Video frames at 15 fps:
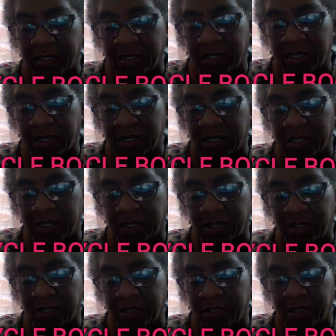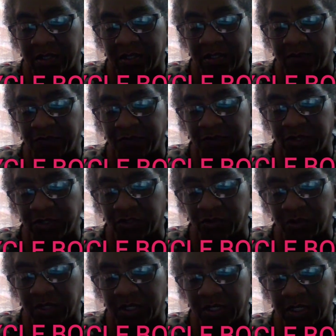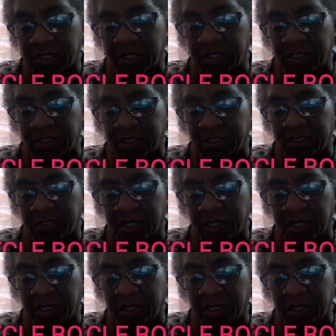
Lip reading: the first one is